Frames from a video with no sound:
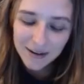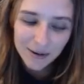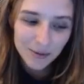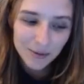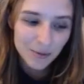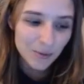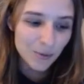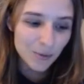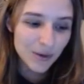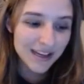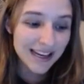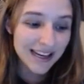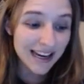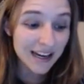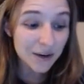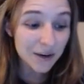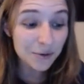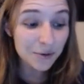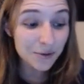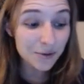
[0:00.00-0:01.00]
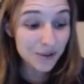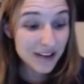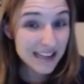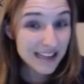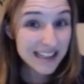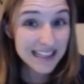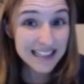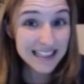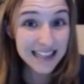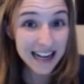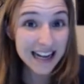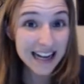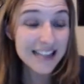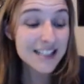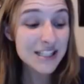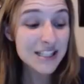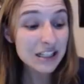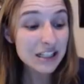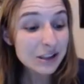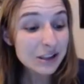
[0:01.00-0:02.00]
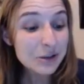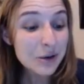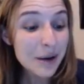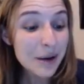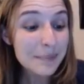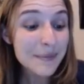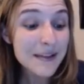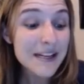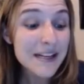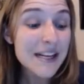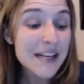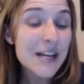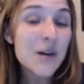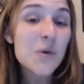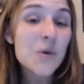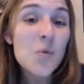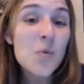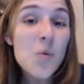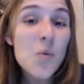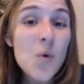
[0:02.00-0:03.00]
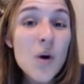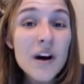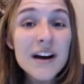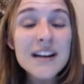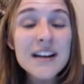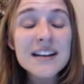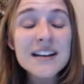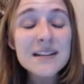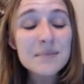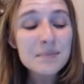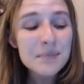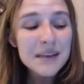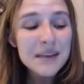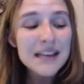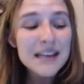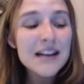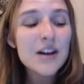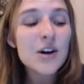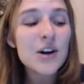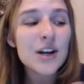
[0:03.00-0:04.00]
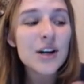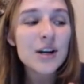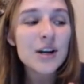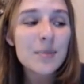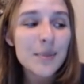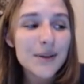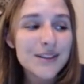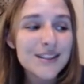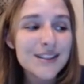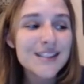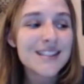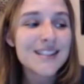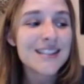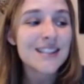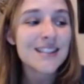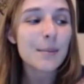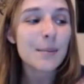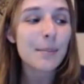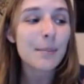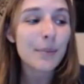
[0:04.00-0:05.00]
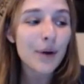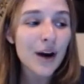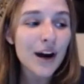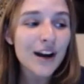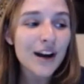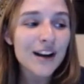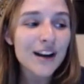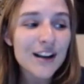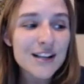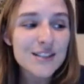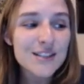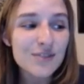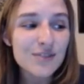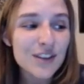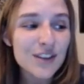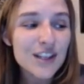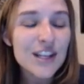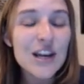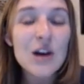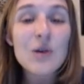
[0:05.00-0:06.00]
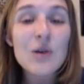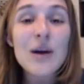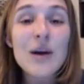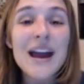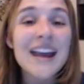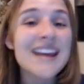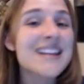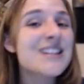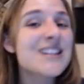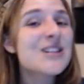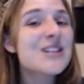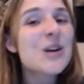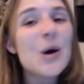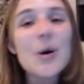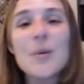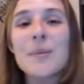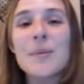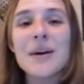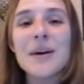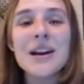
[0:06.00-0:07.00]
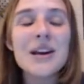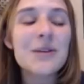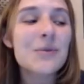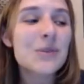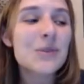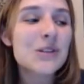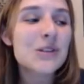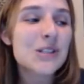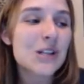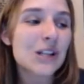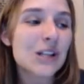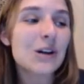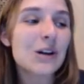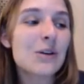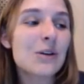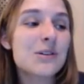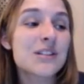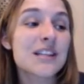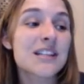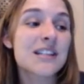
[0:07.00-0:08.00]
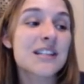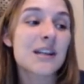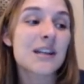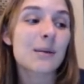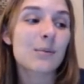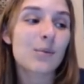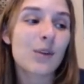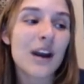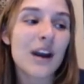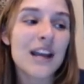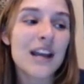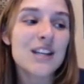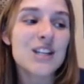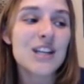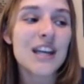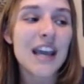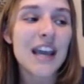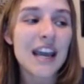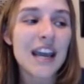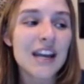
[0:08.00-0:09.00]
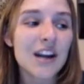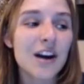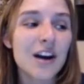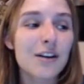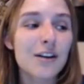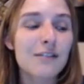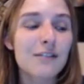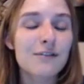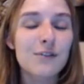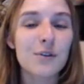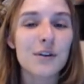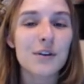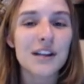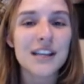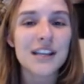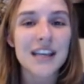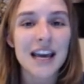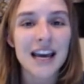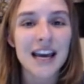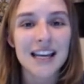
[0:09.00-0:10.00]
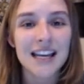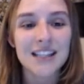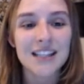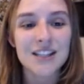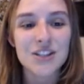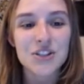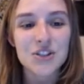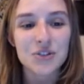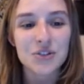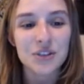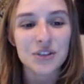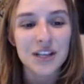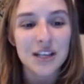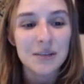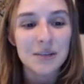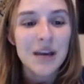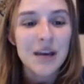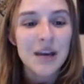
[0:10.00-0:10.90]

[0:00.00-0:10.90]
We got a really nice clue up in here. One mil, gonna put this in the progress video. Ain't nobody was close except Raging 840K in the stream.